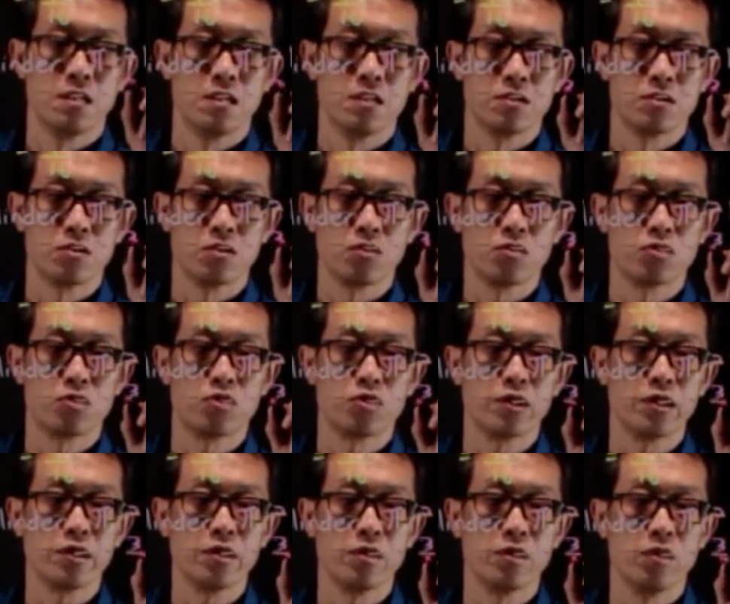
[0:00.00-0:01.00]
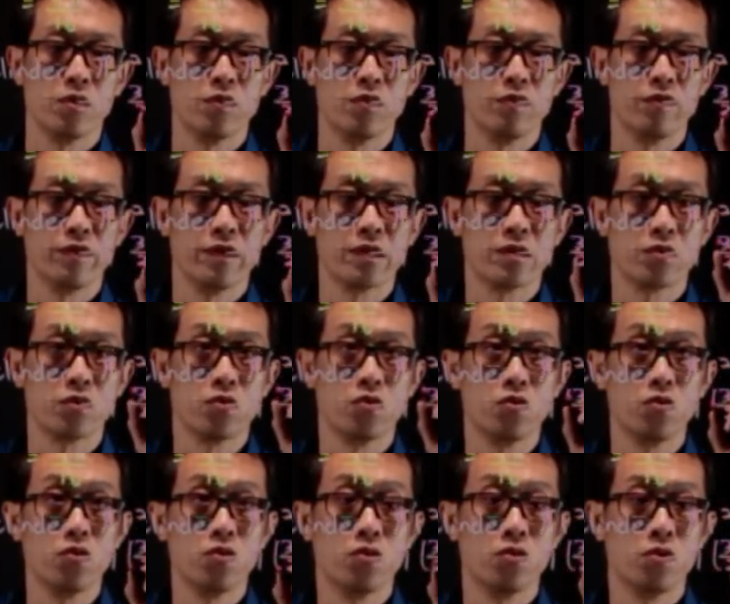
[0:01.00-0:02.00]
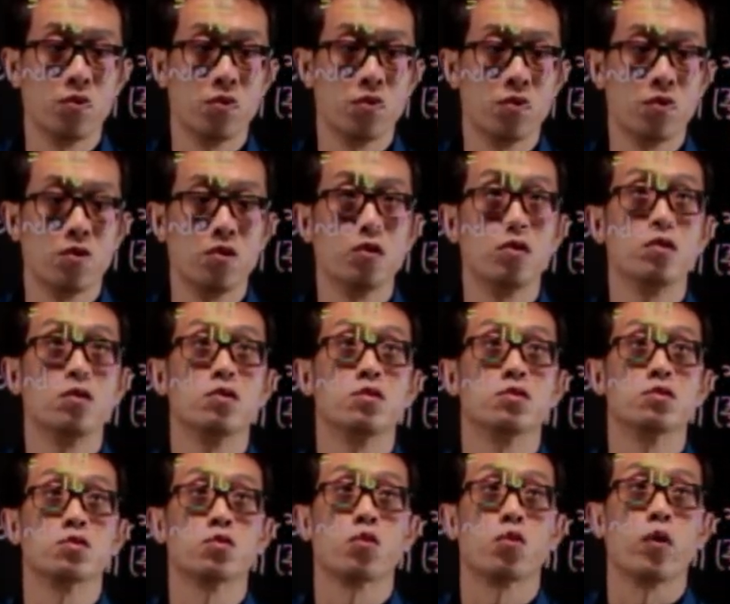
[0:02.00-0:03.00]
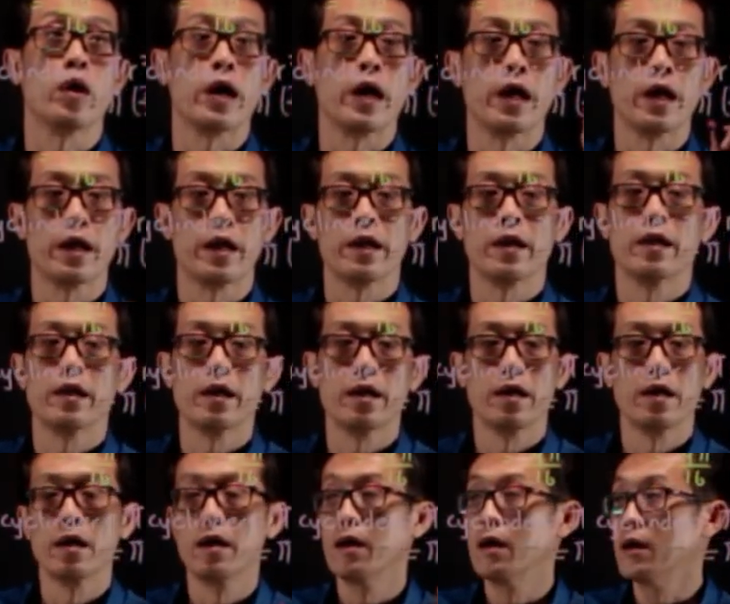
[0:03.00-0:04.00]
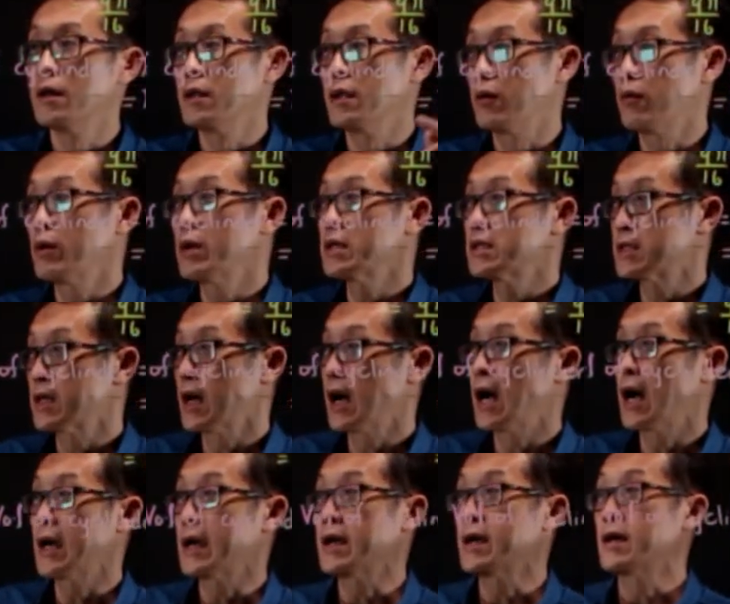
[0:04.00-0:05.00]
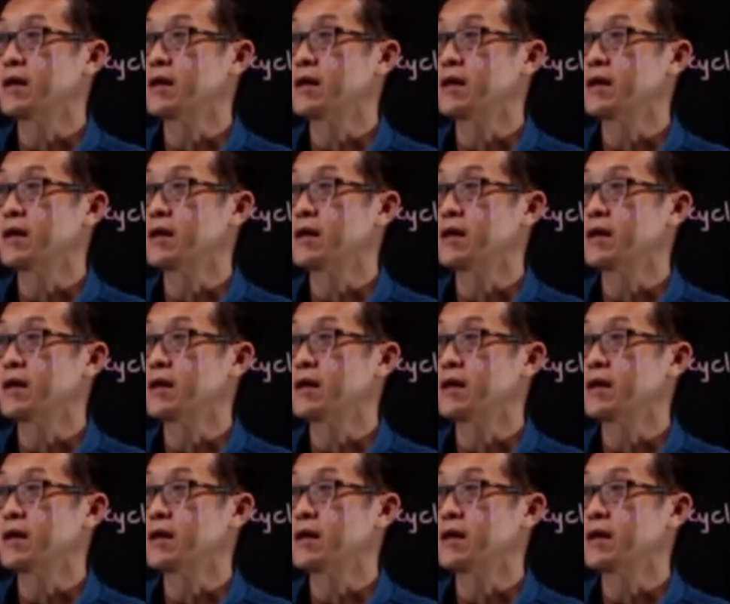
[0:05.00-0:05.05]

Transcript: So 3/2 squared. Now what is the height?